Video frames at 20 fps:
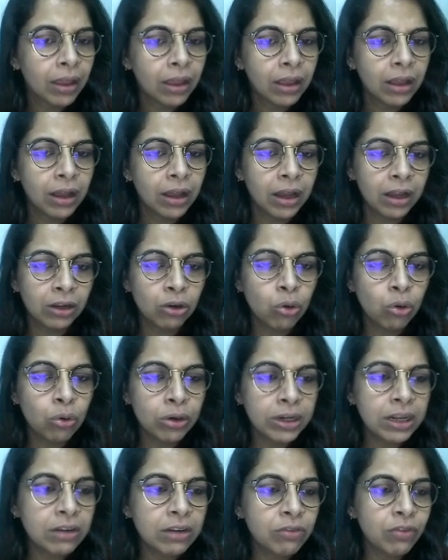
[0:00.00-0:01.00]

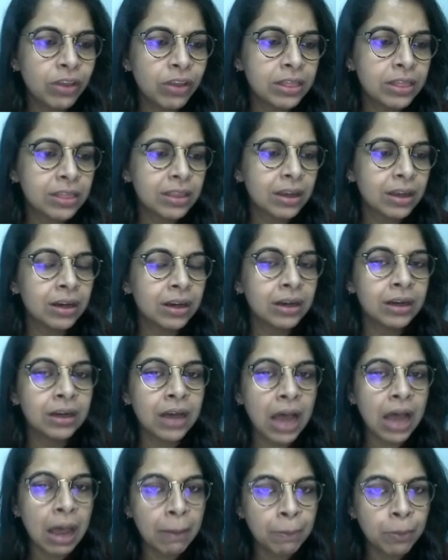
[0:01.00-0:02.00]
loaded with
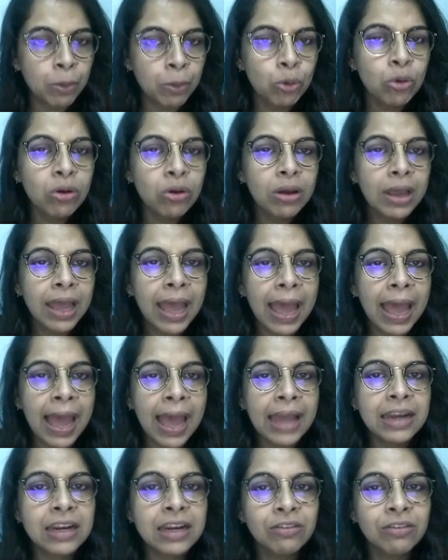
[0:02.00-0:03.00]
Appu
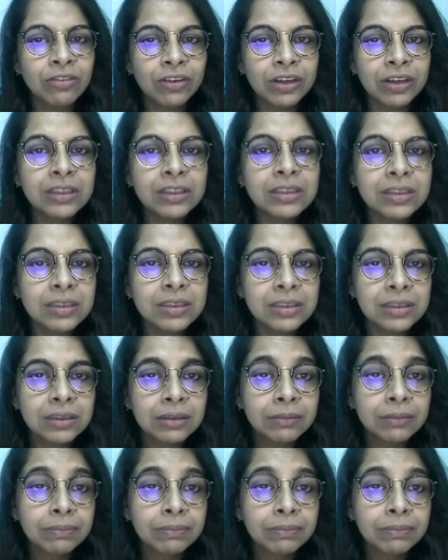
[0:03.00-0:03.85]
and it was,